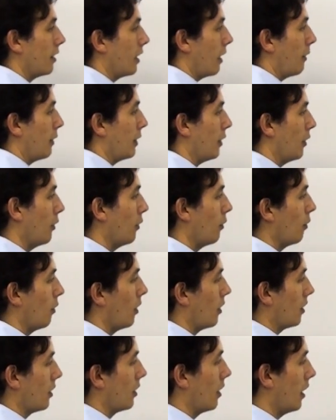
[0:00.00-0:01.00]
Now we know
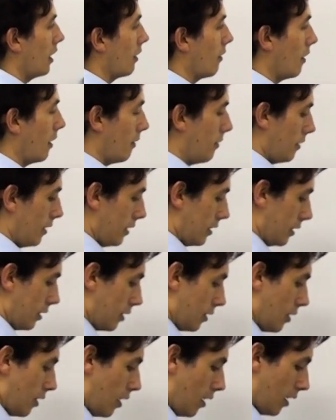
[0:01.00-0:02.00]
what a digraph
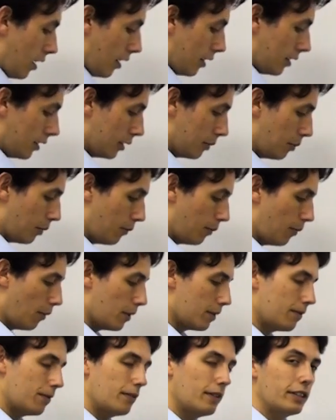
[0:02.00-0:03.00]
is. Just
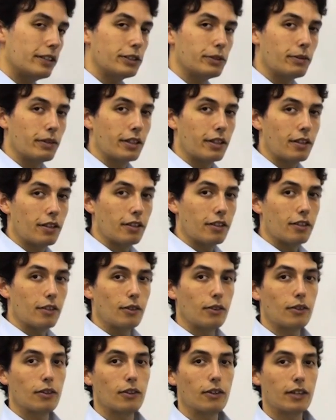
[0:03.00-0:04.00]
before we finish, we're going
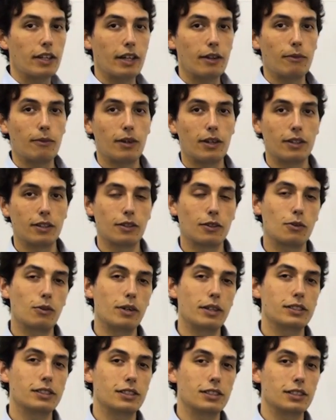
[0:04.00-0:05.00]
to look at one of the
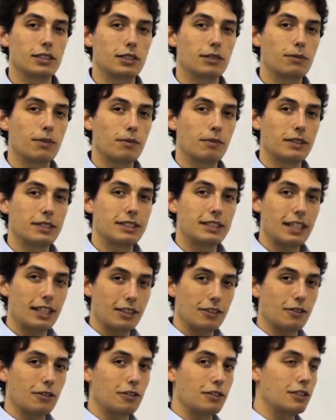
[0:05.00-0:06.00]
questions from the
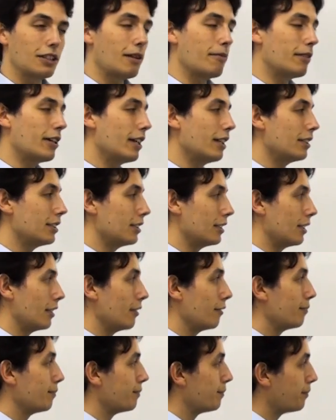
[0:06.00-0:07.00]
center
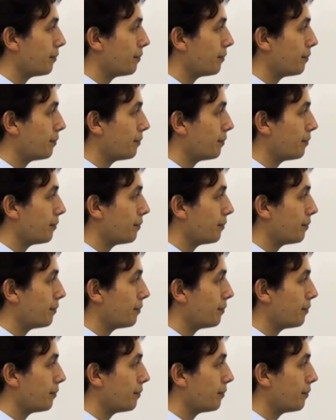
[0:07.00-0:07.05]
examination.